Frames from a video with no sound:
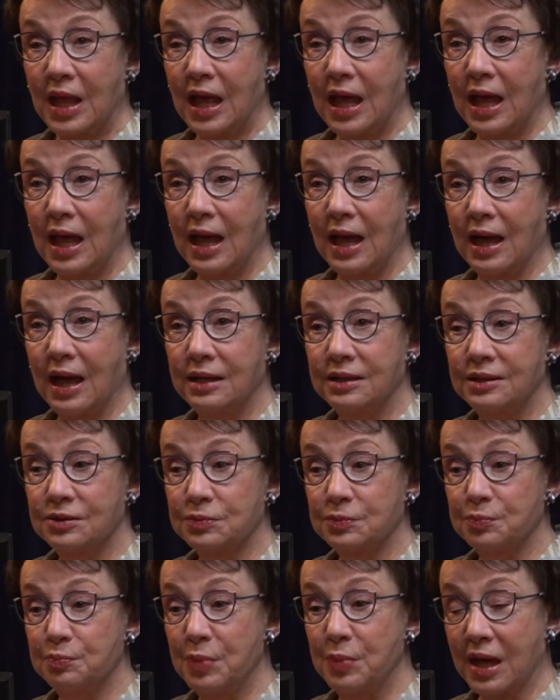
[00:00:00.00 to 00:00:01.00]

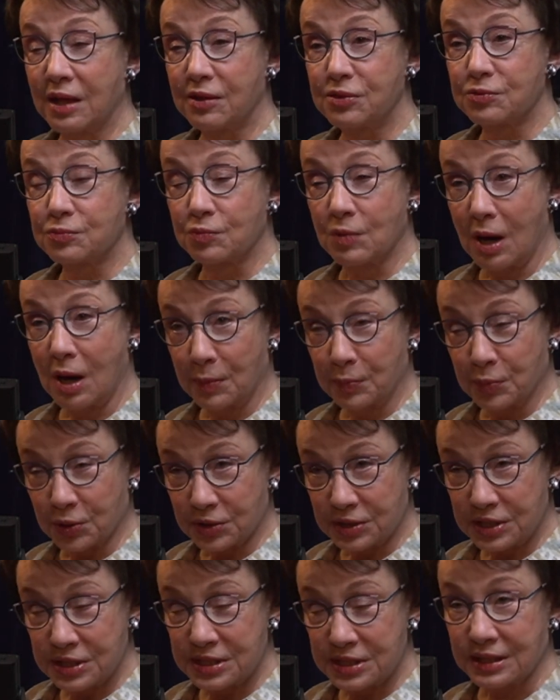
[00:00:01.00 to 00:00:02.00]
And Beth
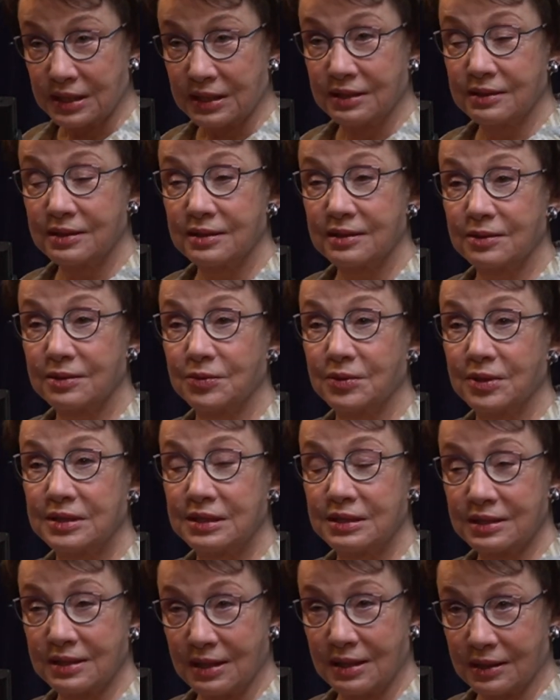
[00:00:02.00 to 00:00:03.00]
Robertson at
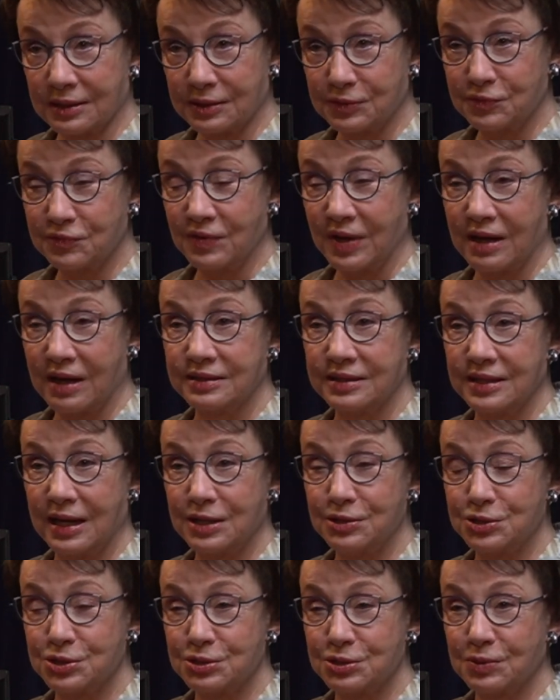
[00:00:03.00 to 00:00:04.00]
the Cullen
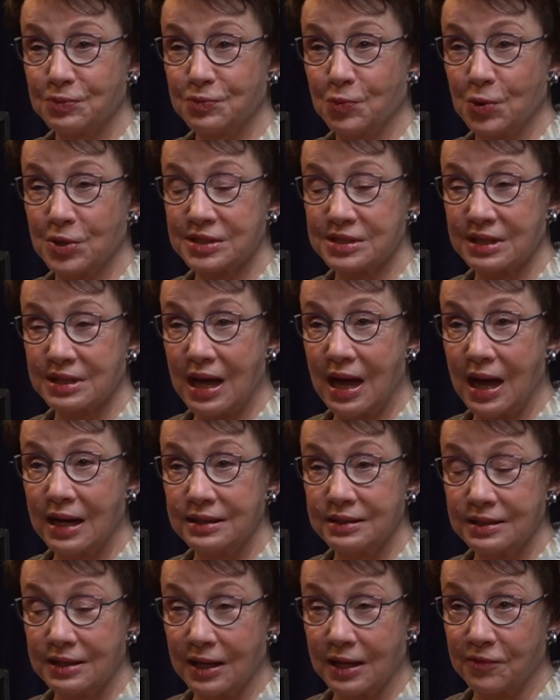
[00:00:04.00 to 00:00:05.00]
Foundation was
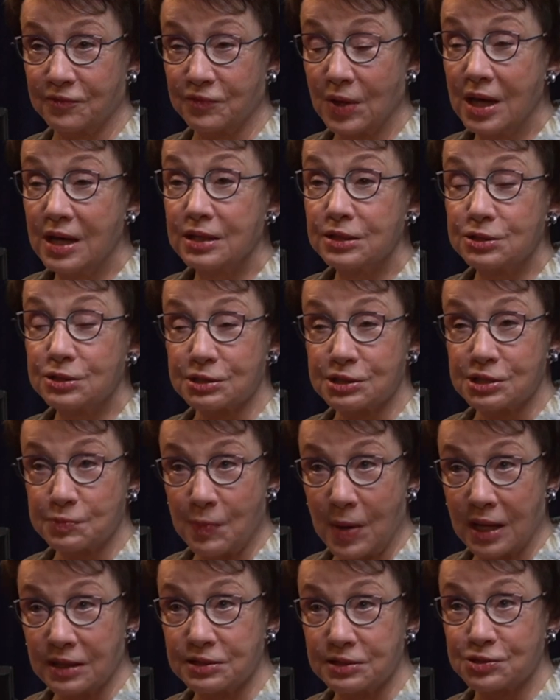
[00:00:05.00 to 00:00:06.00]
kind enough to
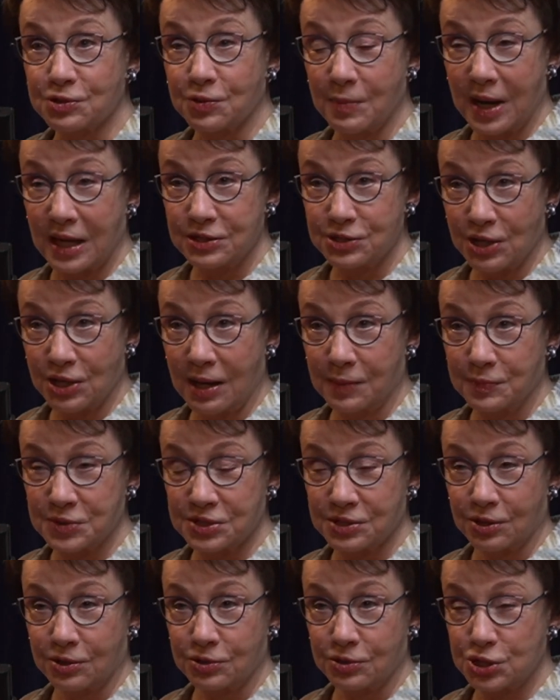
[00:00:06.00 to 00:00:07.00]
sponsor my job
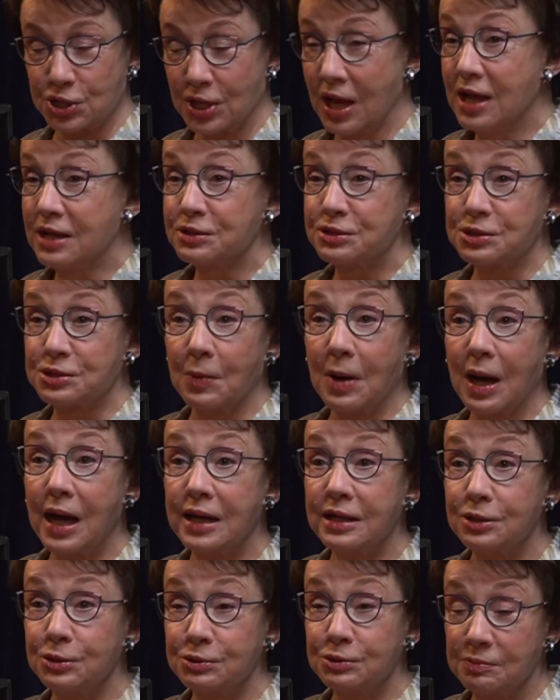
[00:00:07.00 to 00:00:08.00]
search. So
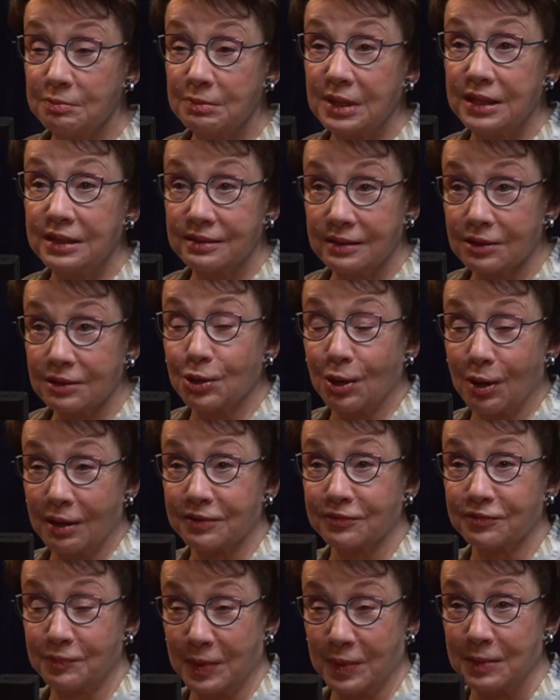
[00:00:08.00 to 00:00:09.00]
I could meet a lot
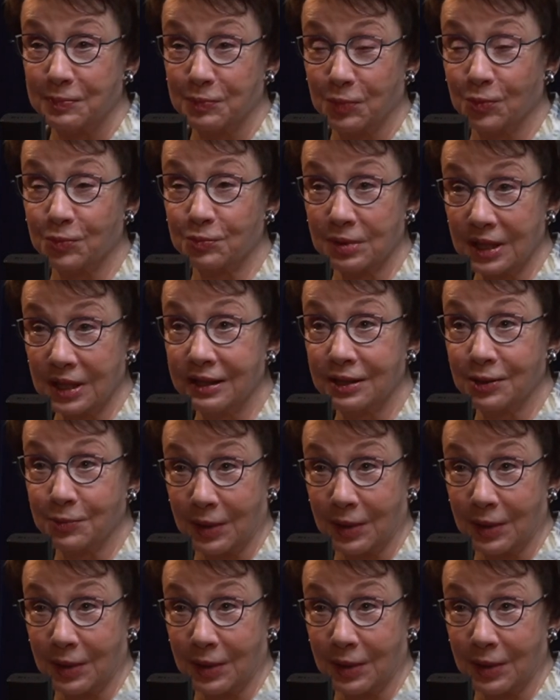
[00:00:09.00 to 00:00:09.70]
of people really